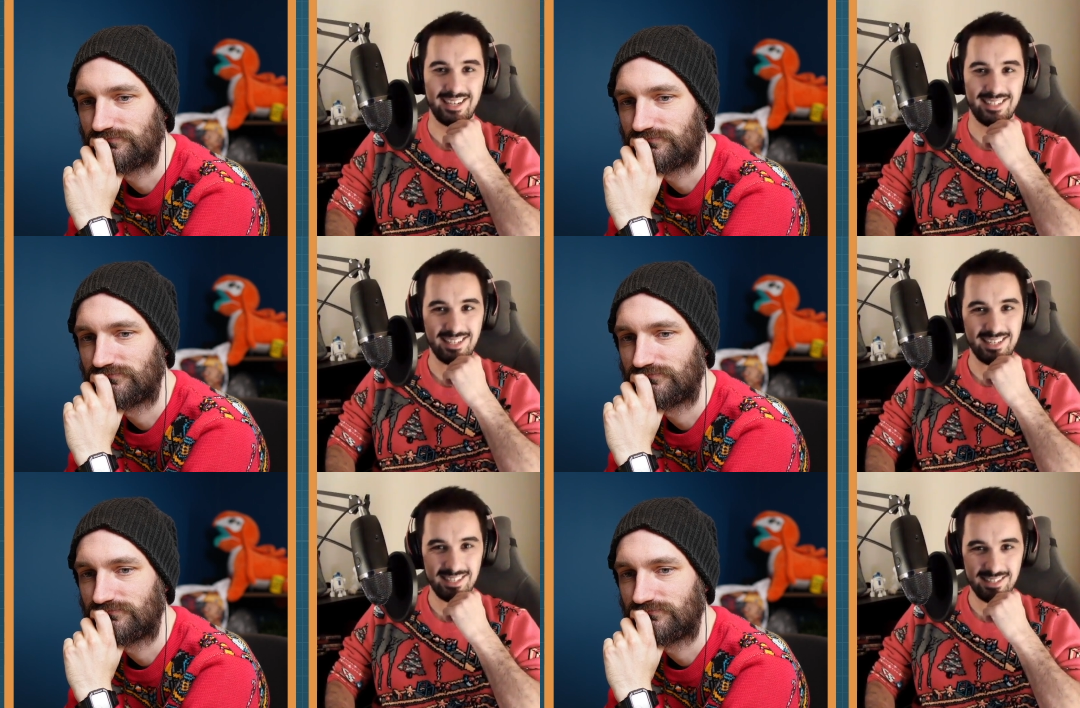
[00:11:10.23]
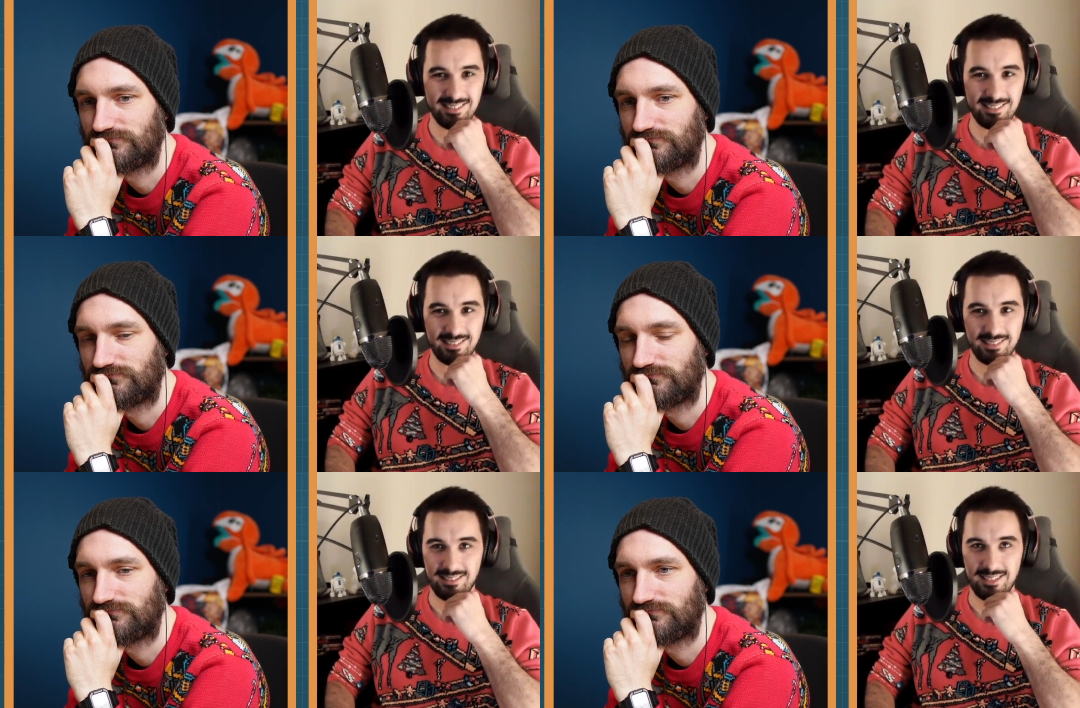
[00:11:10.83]
Speaker 1: yeah,
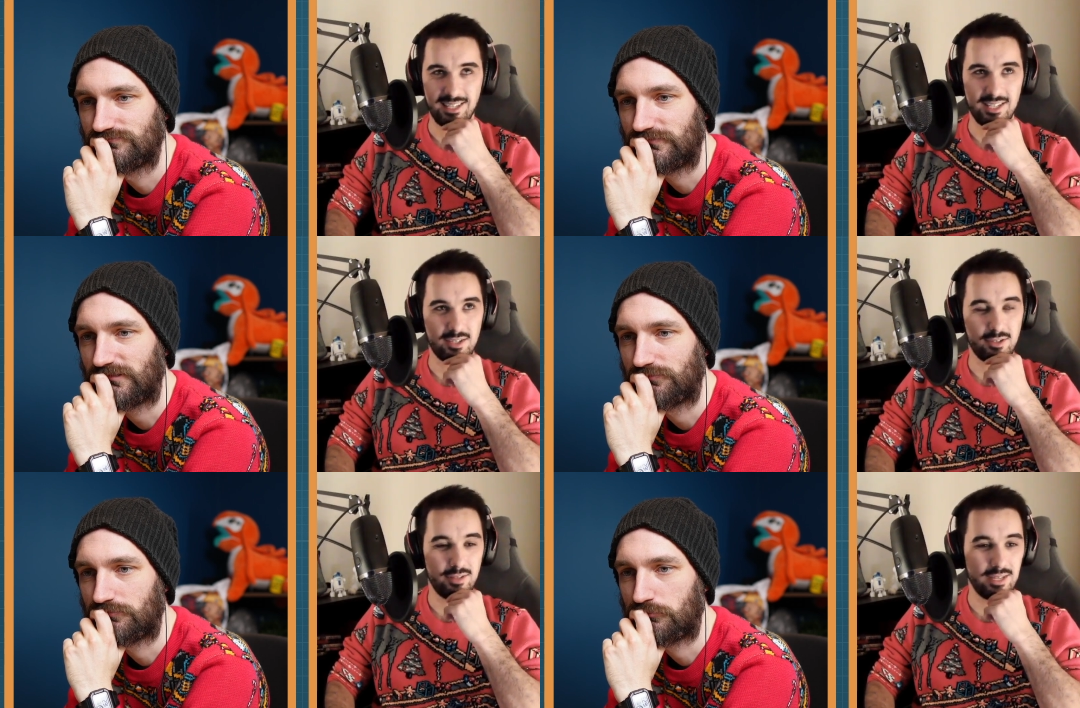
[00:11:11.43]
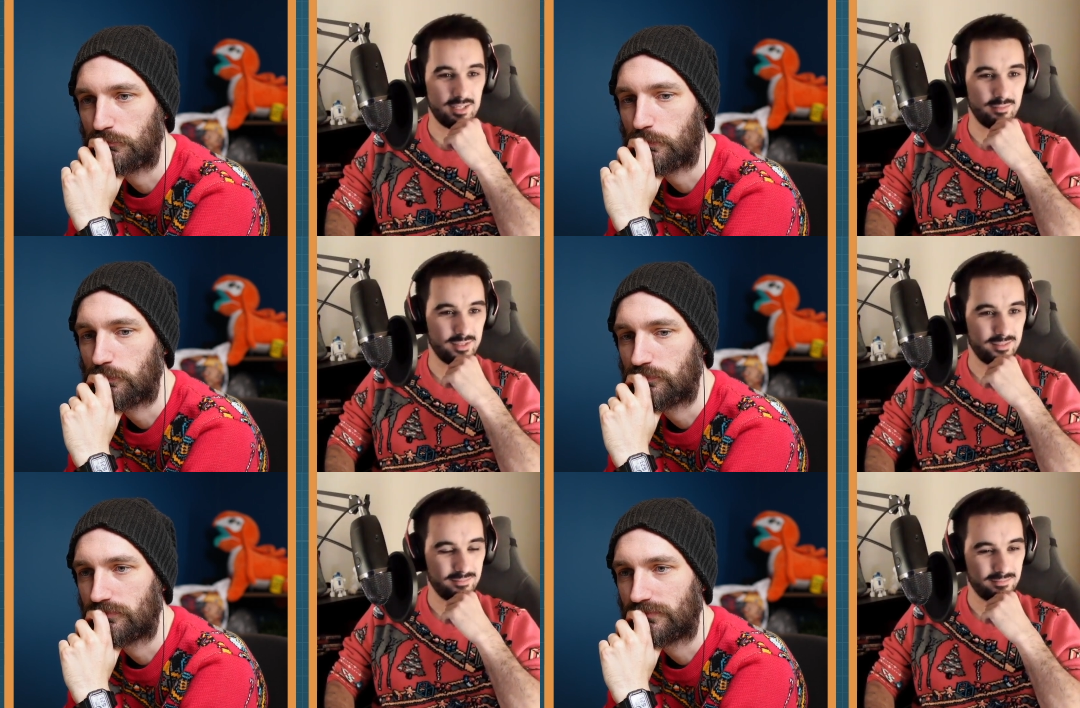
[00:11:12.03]
I guess I could do that
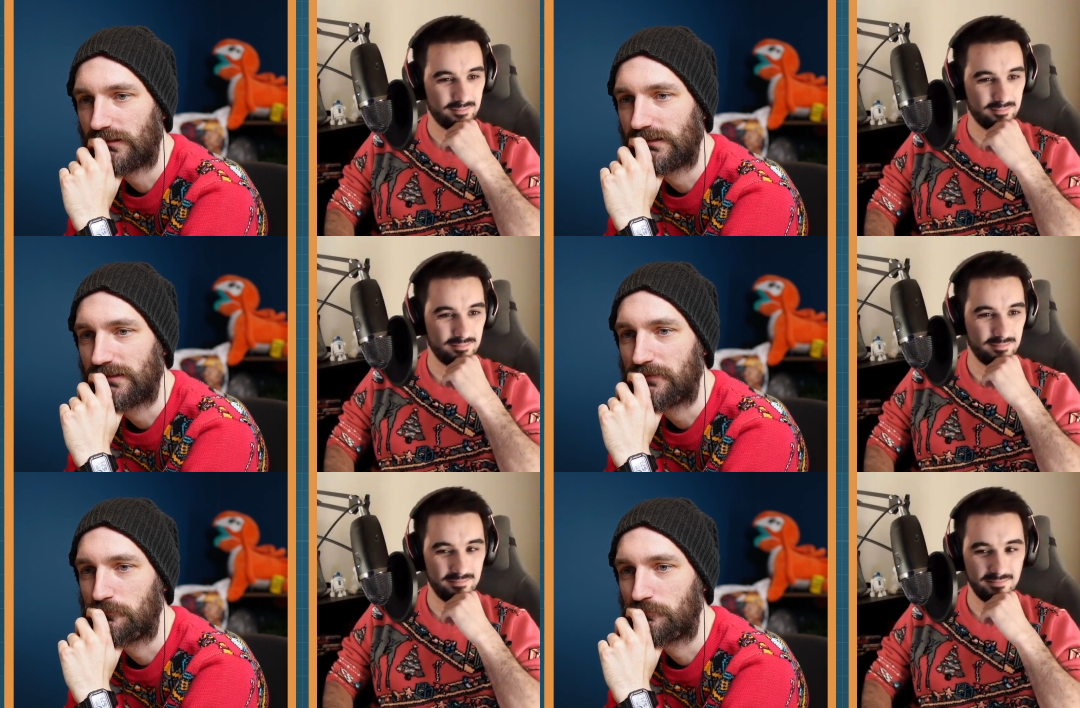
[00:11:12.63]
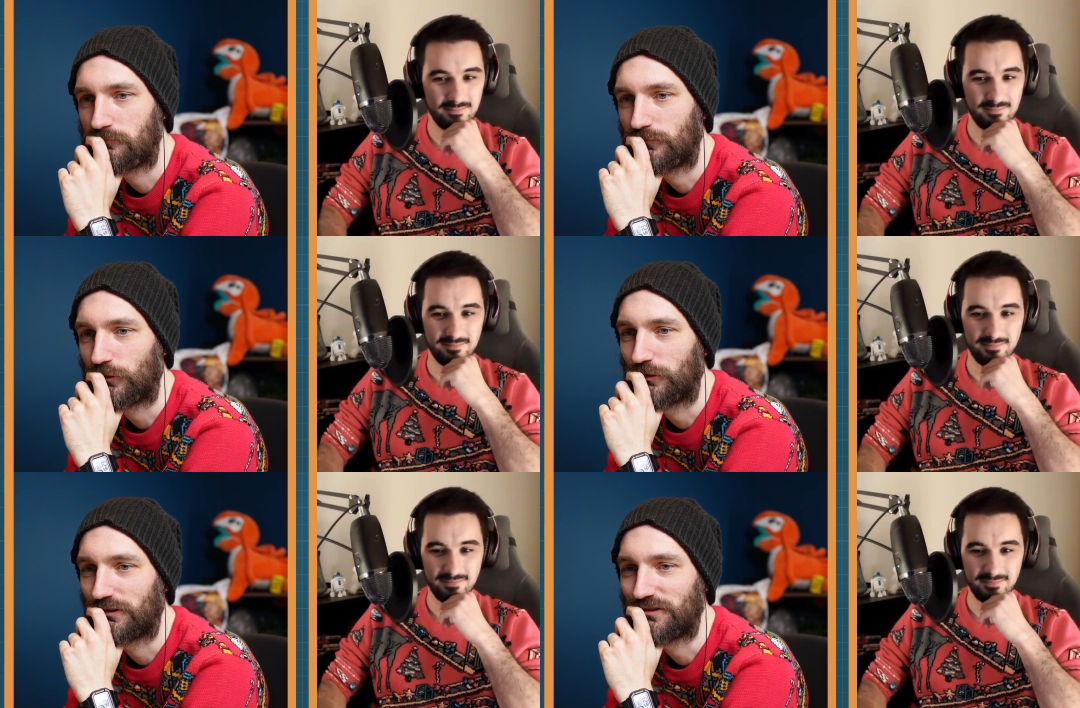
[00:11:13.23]
sometime.
Speaker 2: Yeah,
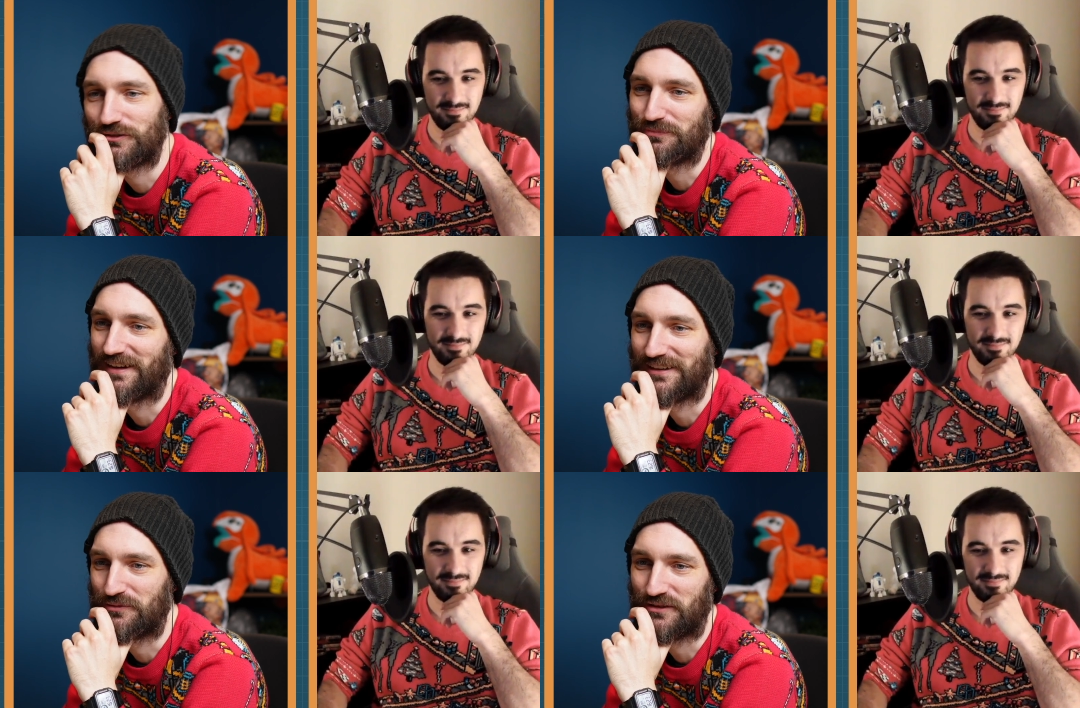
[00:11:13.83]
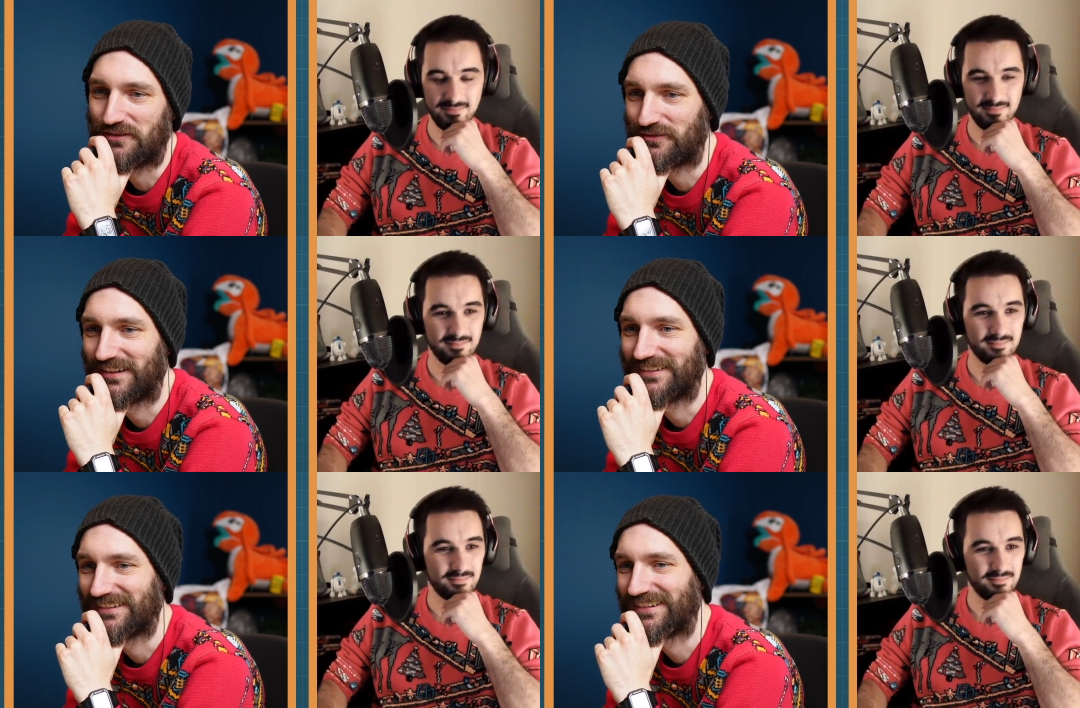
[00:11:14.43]
or just make a new save file.